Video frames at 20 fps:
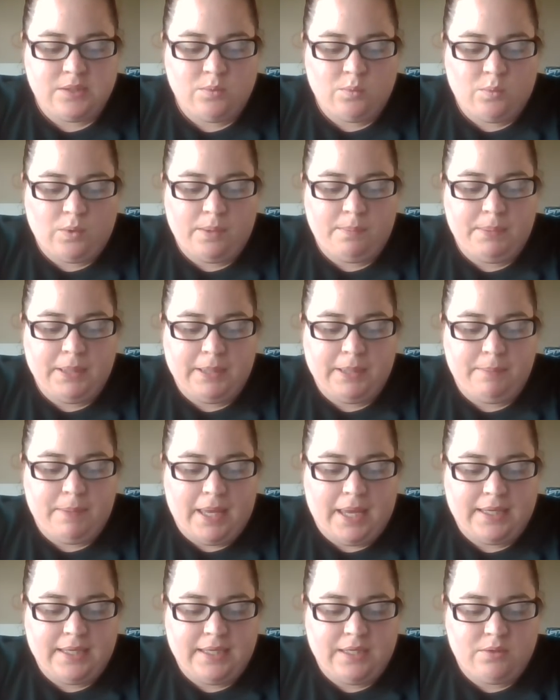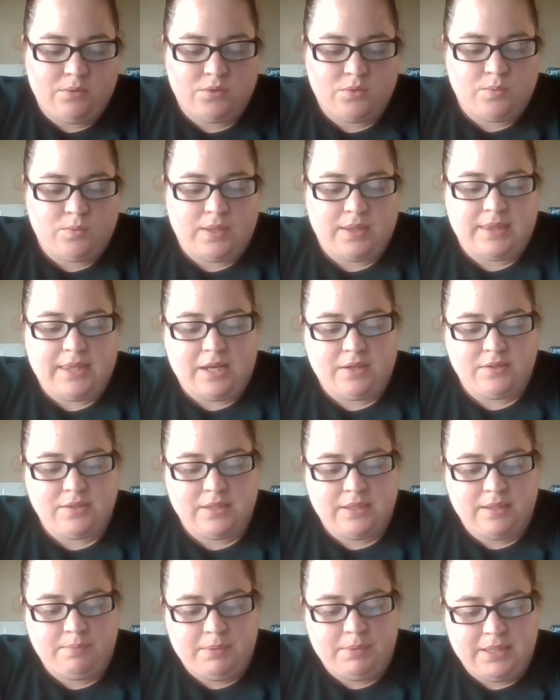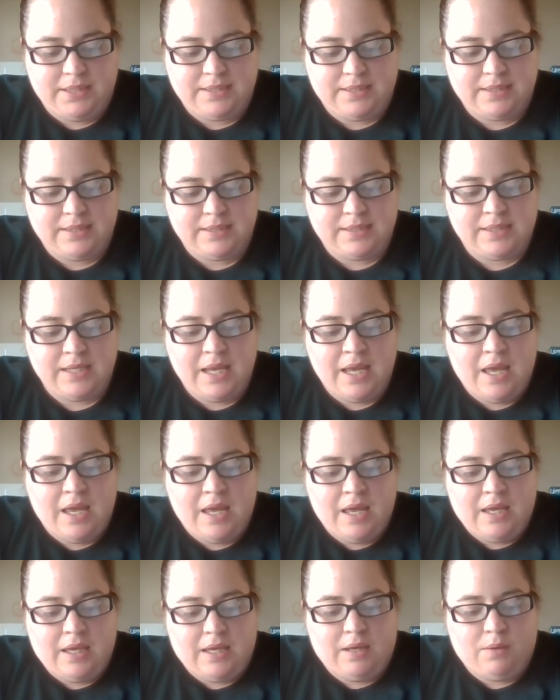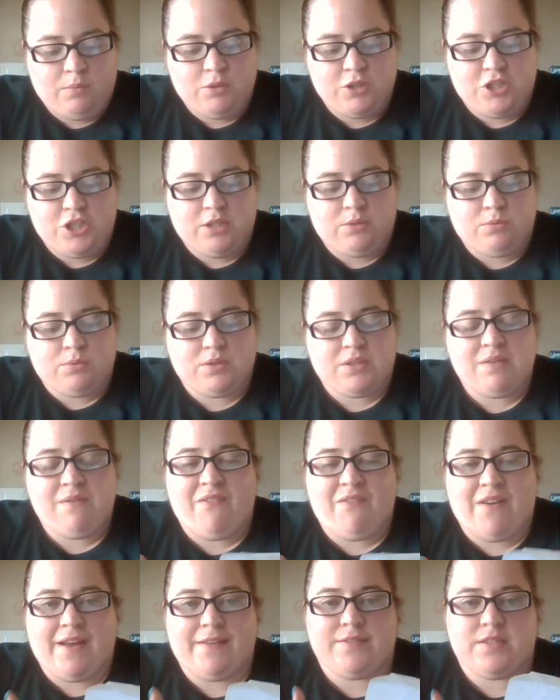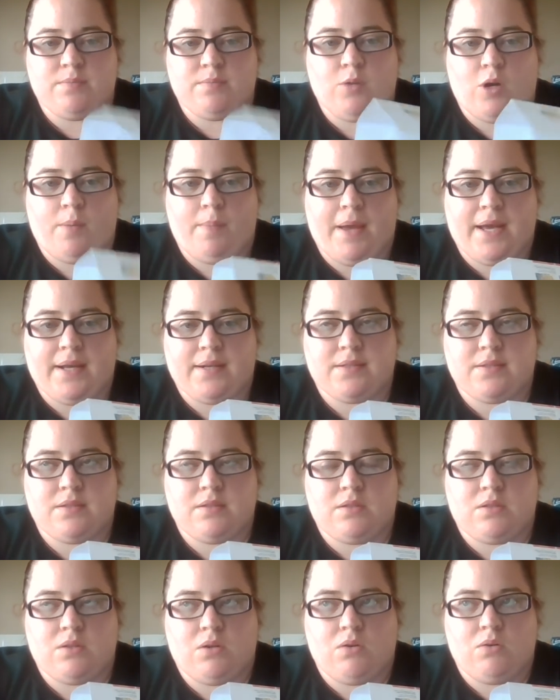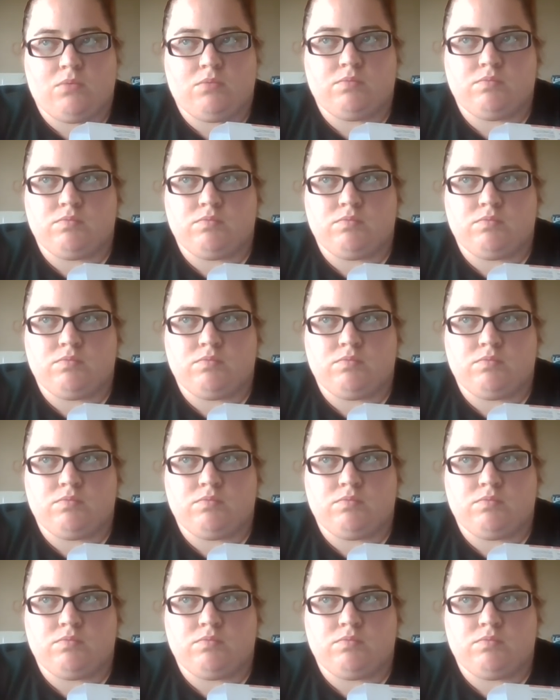1 big bag equals 1,000 pieces, which equals 5 small bags. So